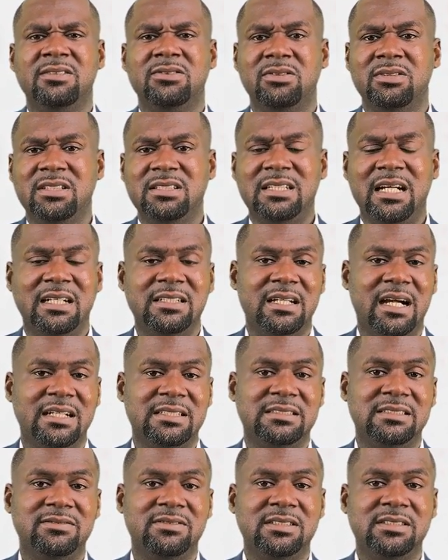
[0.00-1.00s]
So these are the
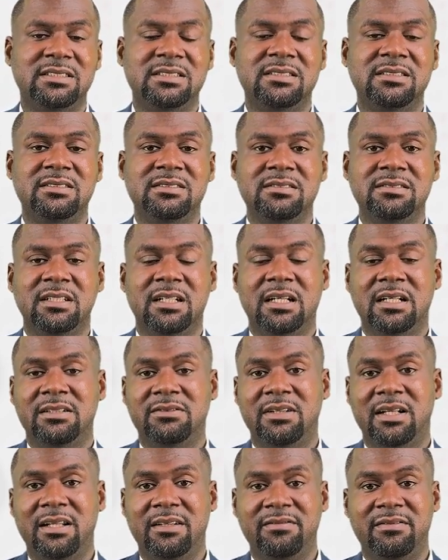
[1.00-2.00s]
activities
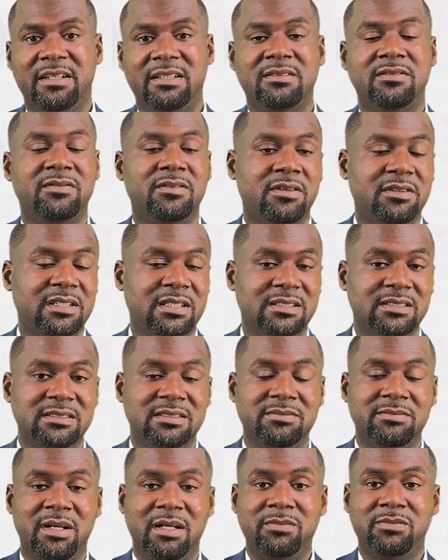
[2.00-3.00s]
relevant for the
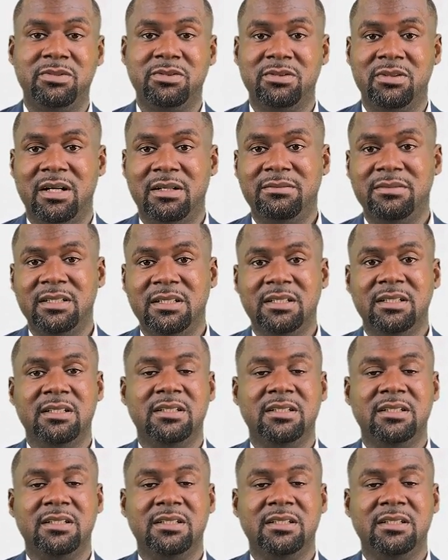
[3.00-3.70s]
CIMA program.